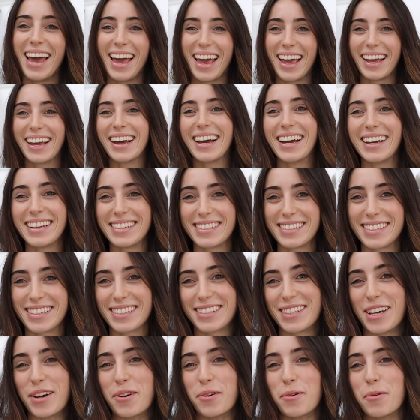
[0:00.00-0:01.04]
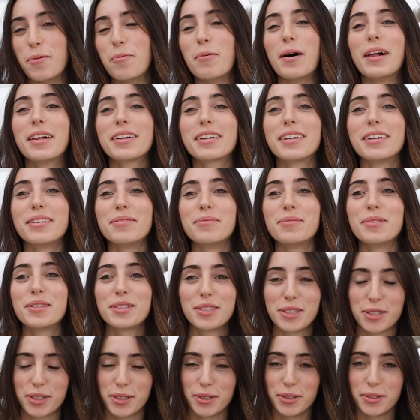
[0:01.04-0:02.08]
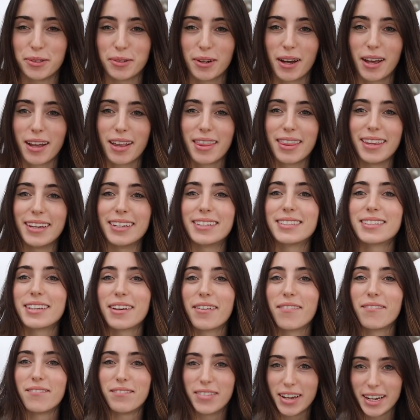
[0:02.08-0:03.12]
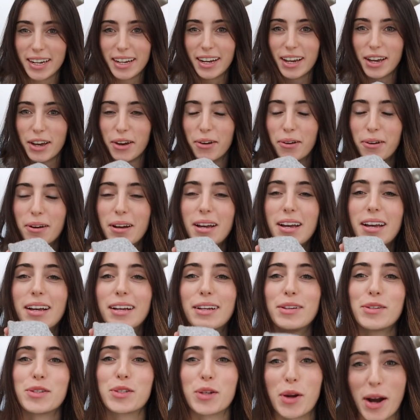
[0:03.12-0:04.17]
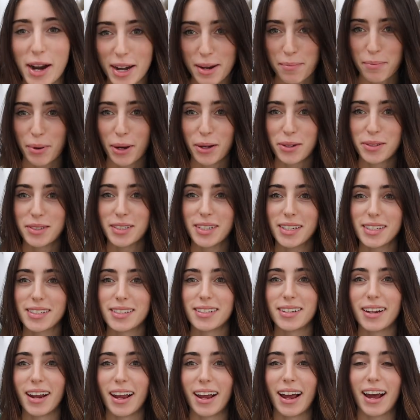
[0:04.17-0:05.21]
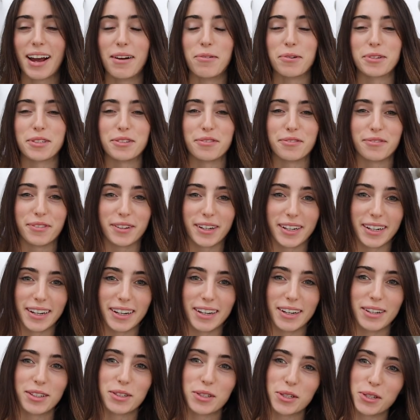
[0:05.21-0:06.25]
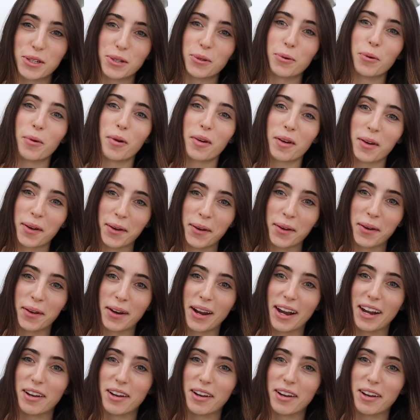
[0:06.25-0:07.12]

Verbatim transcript: Hey guys, so welcome to this video. Sorry I didn't post yesterday, I wasn't feeling too good.